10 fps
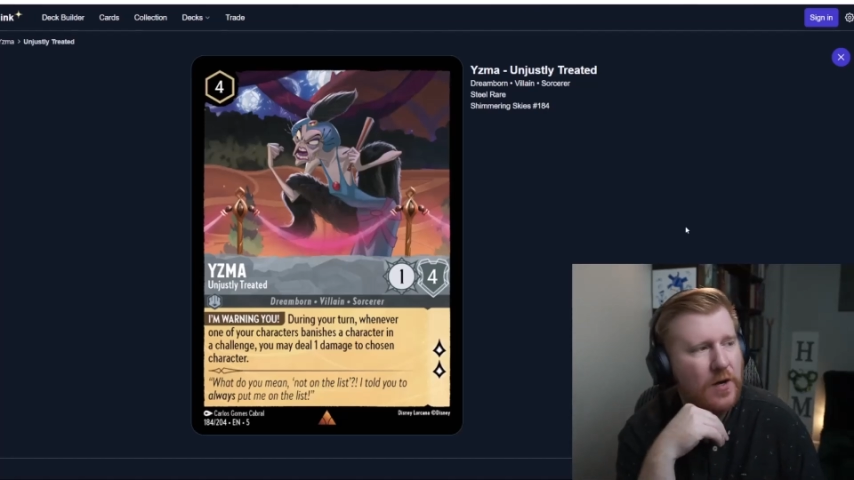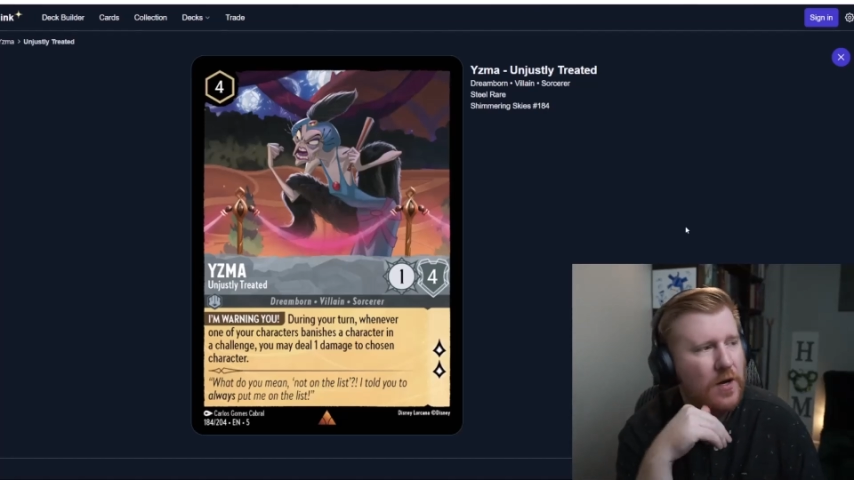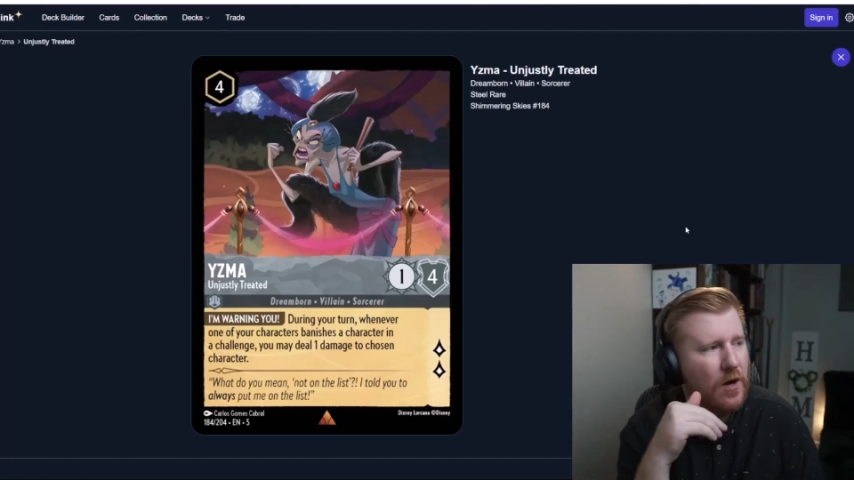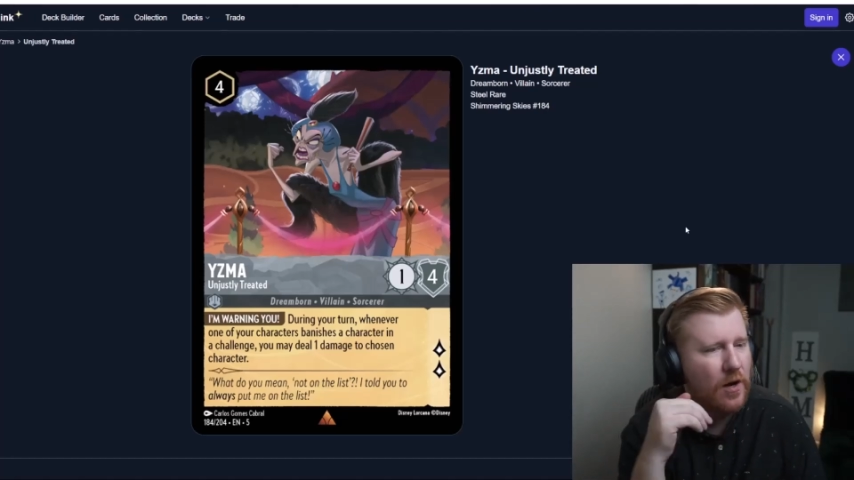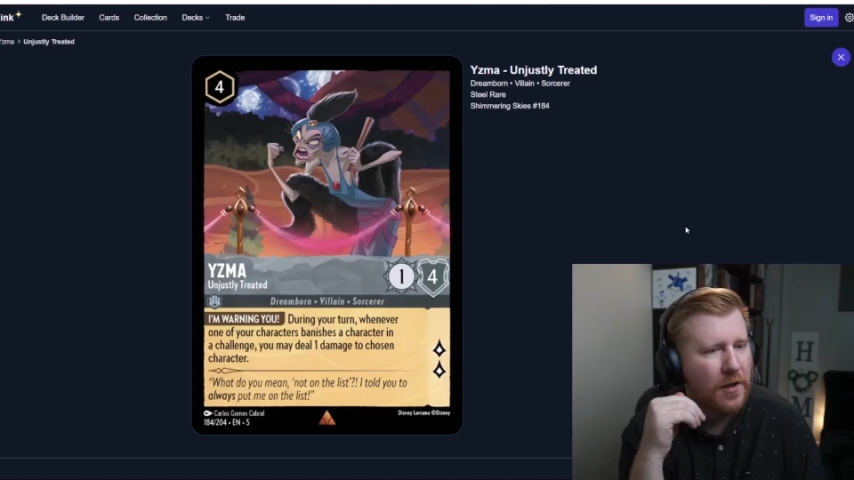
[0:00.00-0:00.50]

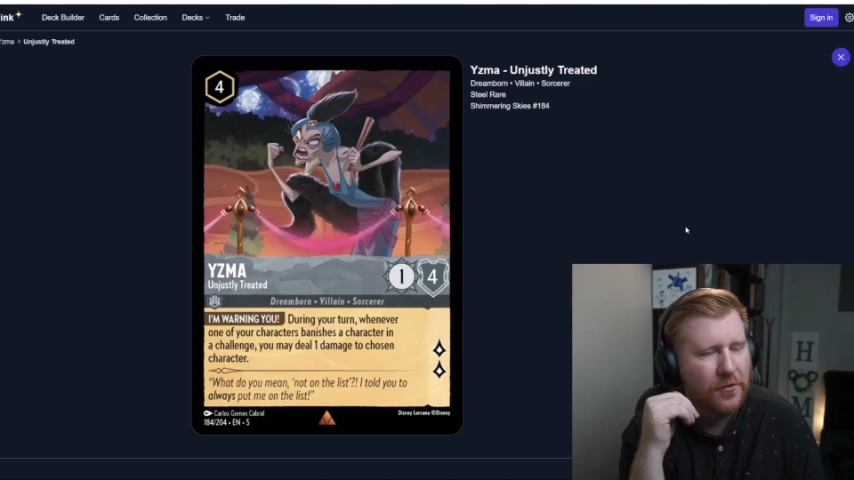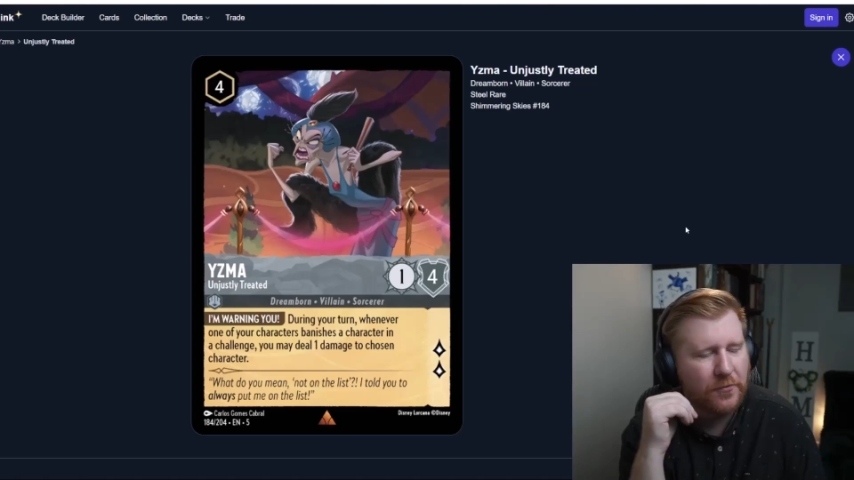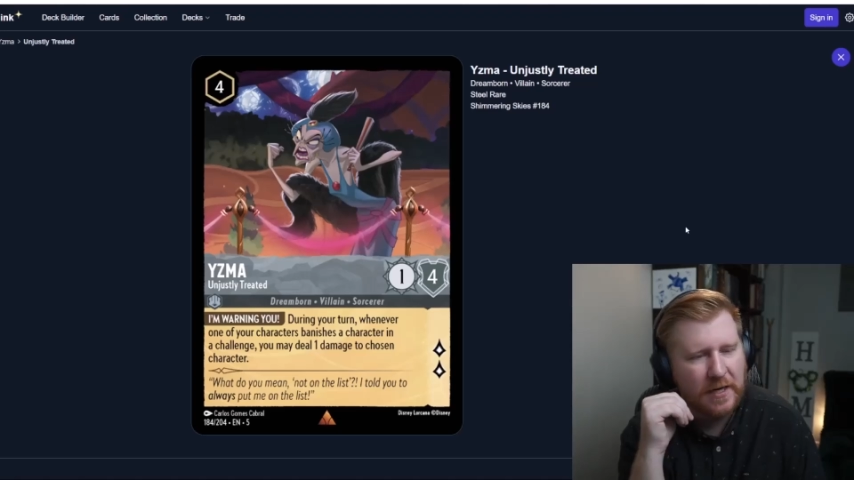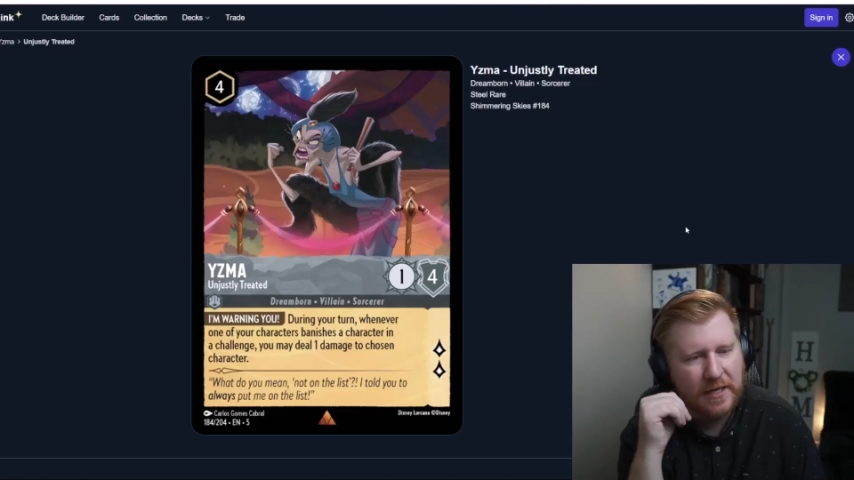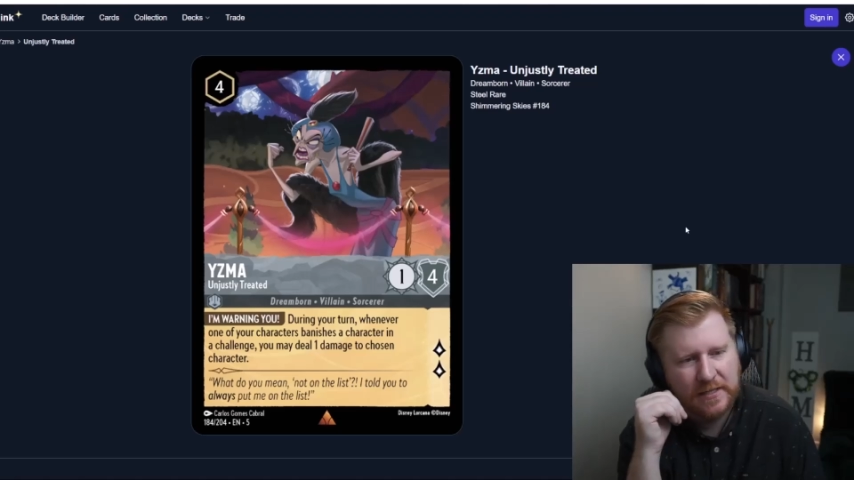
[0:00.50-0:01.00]
on
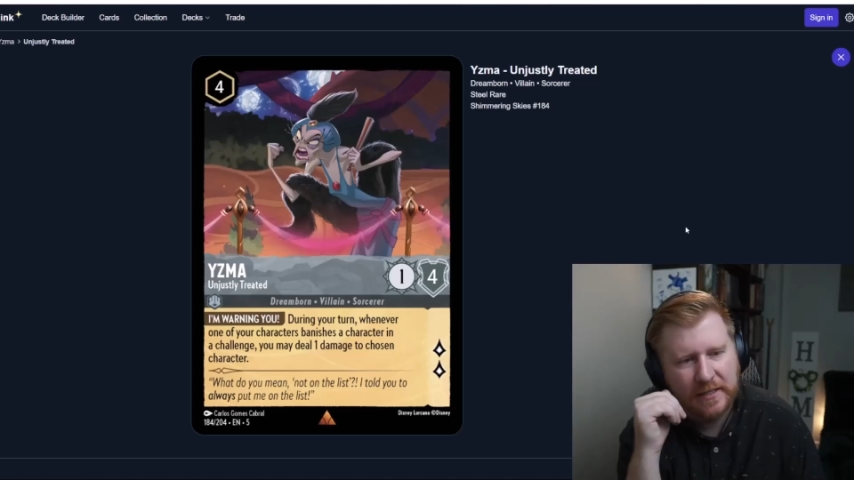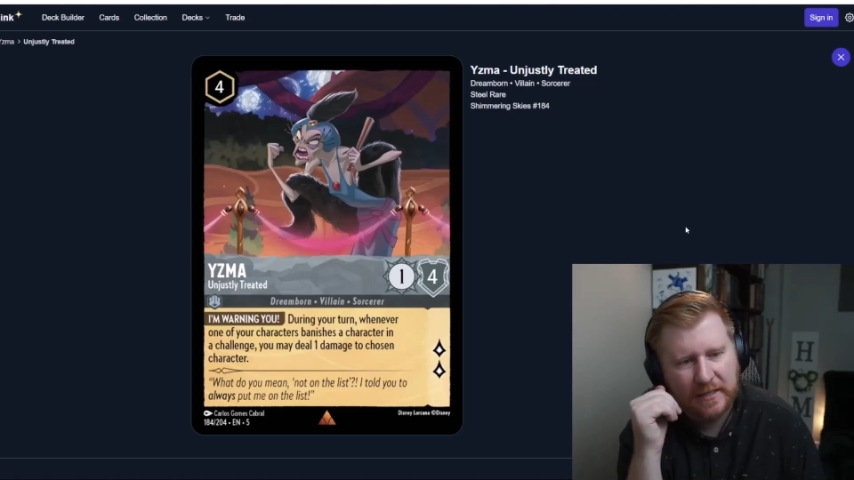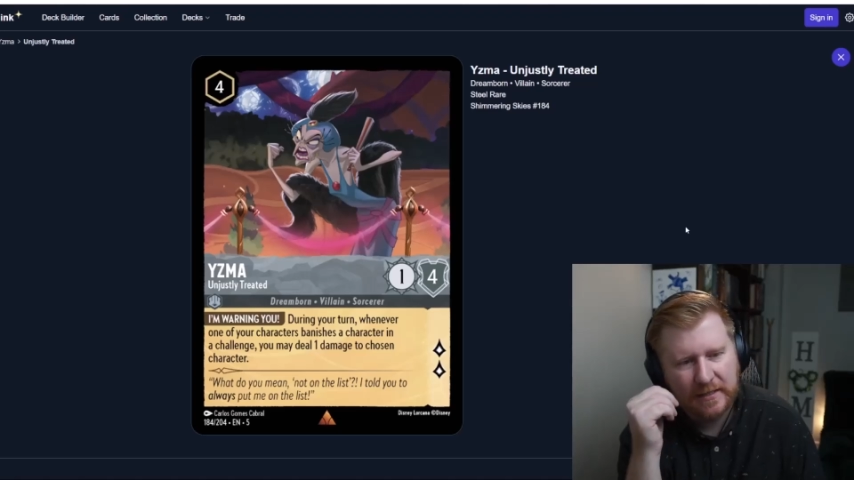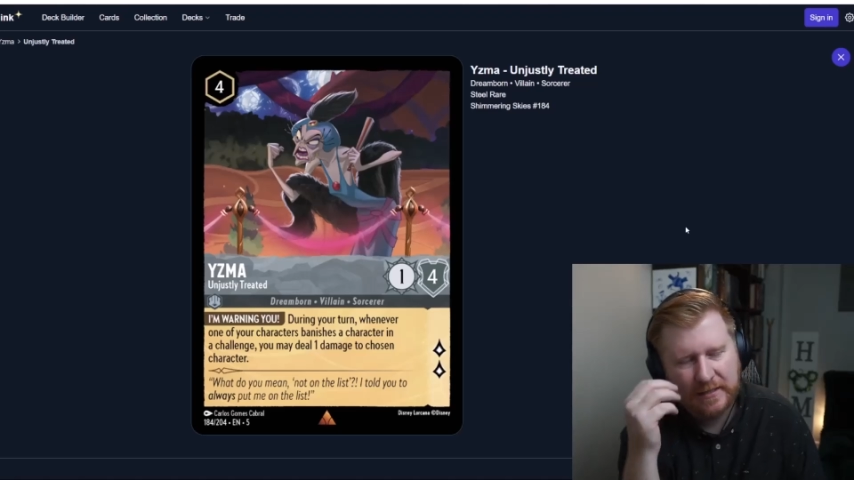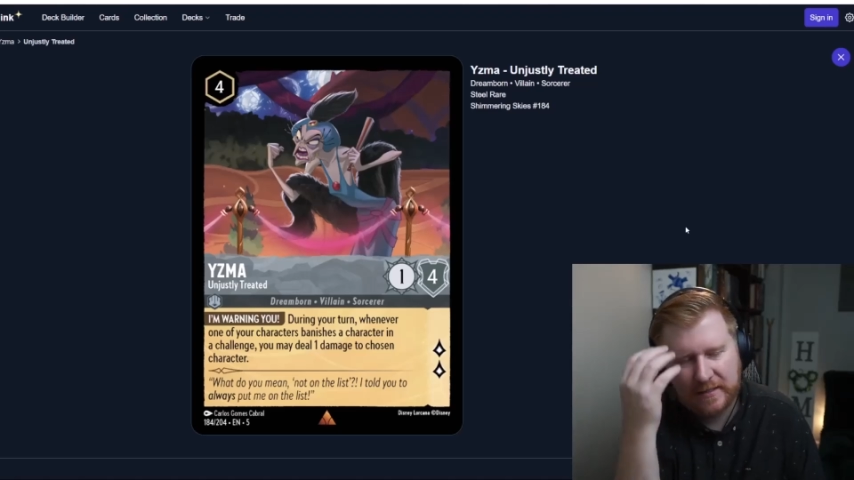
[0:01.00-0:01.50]
3
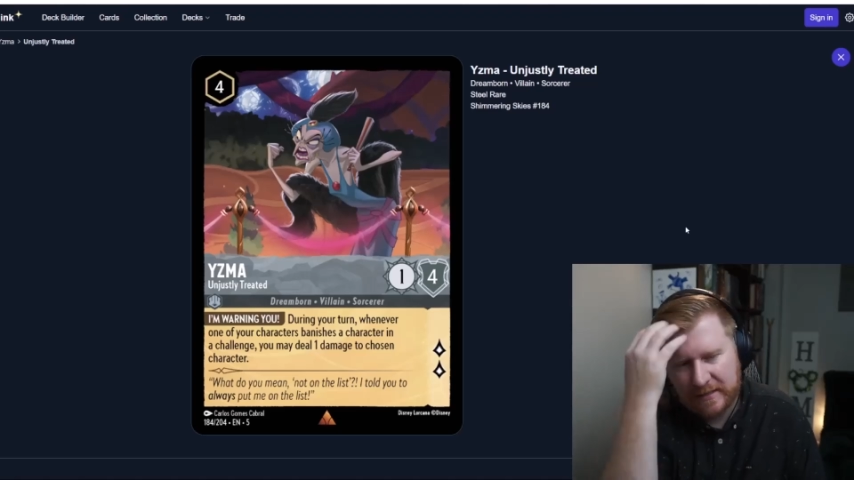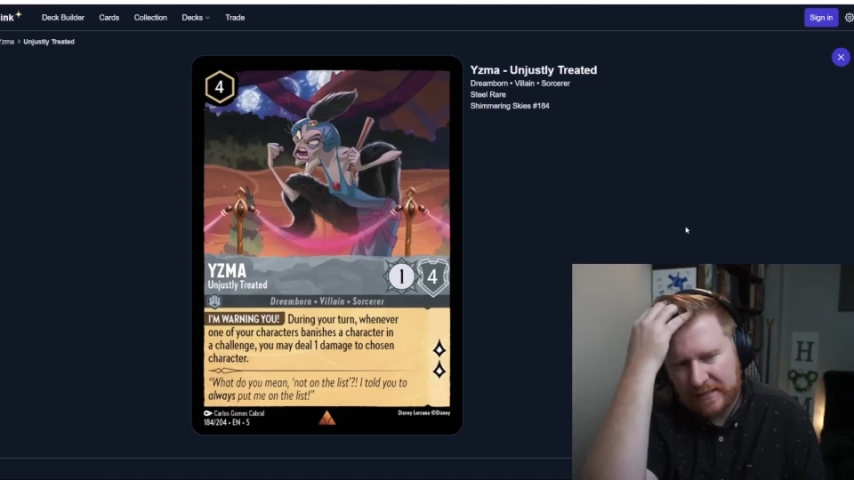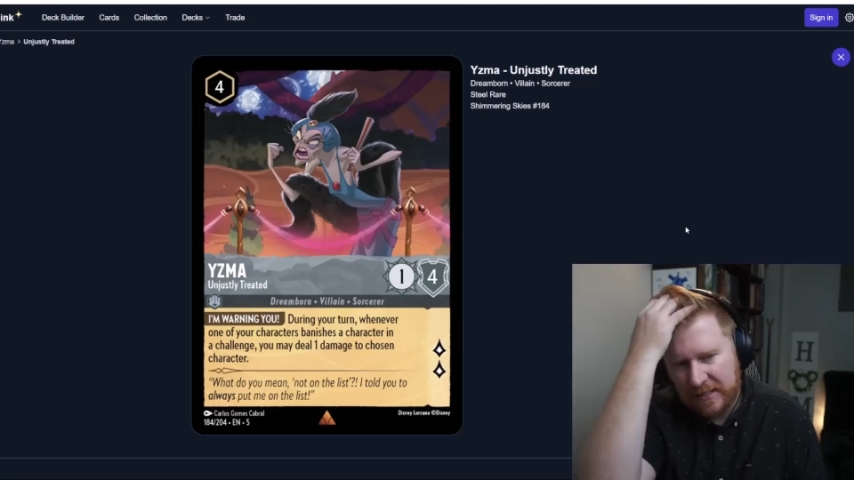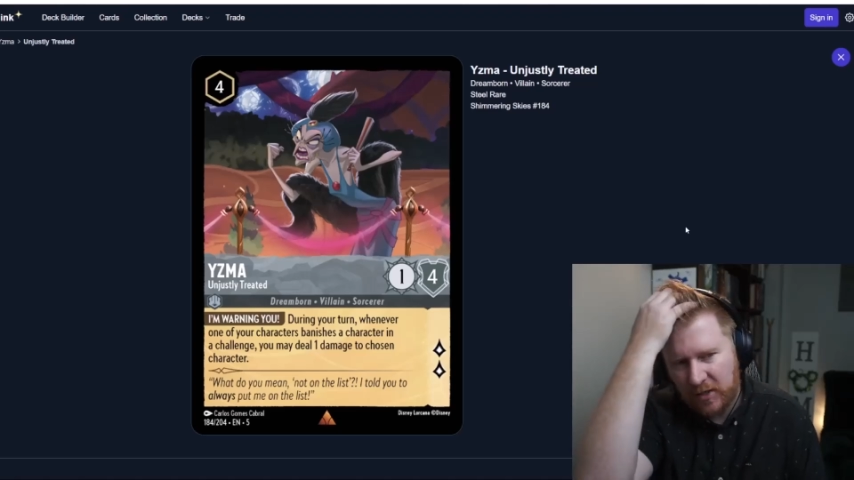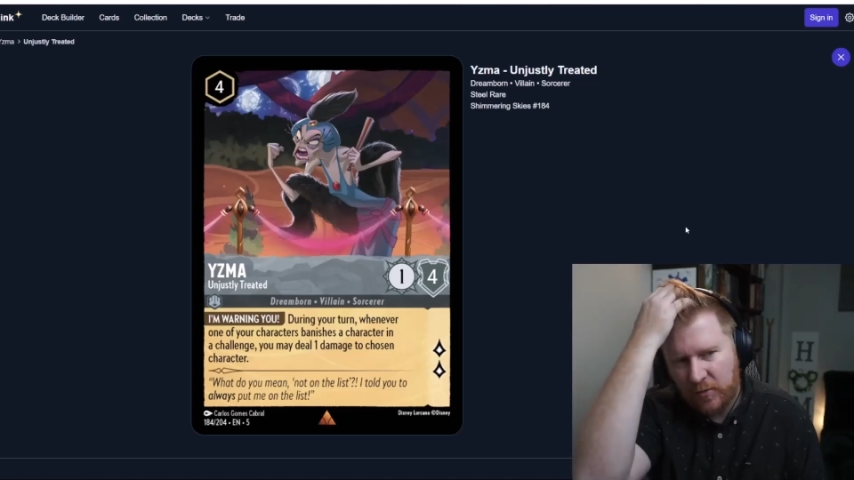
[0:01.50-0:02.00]
to
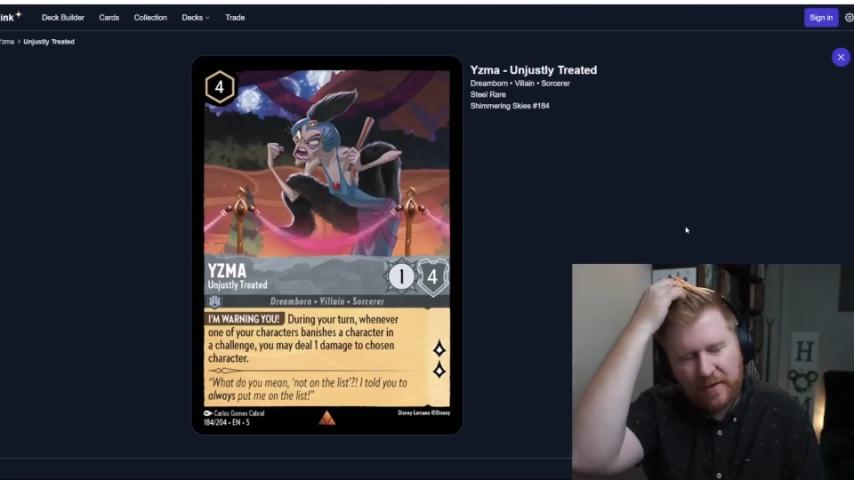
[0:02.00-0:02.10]
deal with.